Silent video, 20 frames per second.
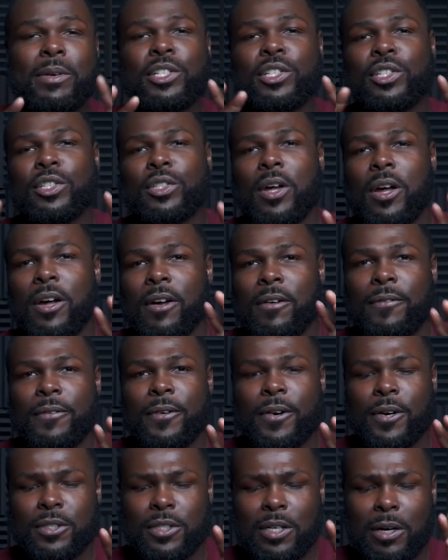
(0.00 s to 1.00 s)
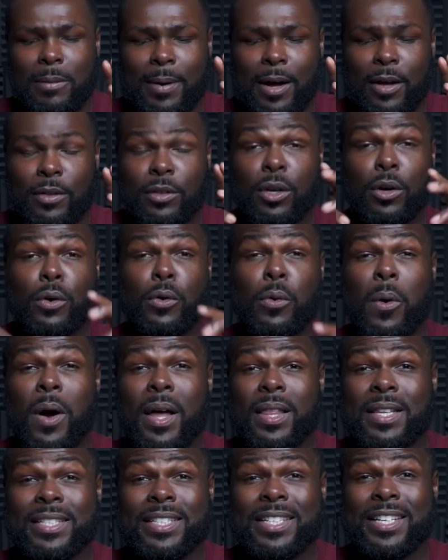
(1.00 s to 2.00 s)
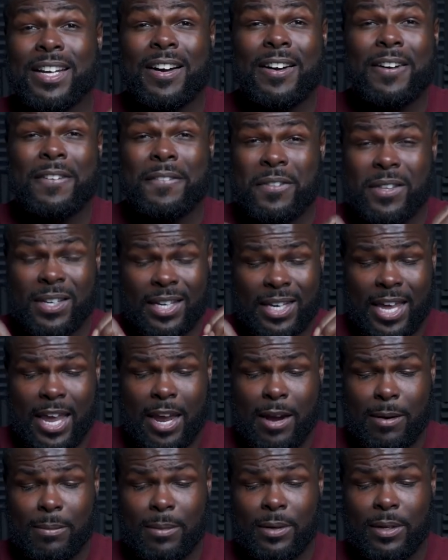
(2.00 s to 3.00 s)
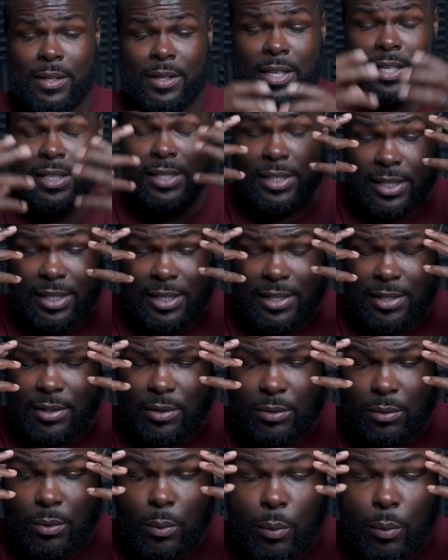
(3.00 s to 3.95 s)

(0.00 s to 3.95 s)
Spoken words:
me just talk first about the quality of the camera. This is